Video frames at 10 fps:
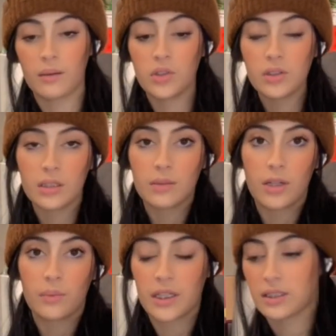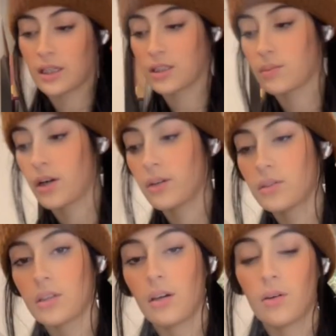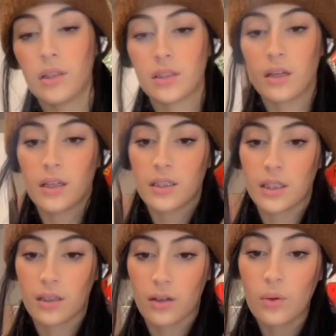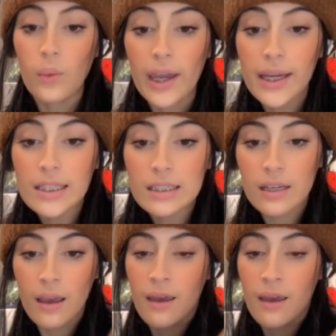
I'm using tomato paste again tomorrow, so it's not like it's gonna go to waste.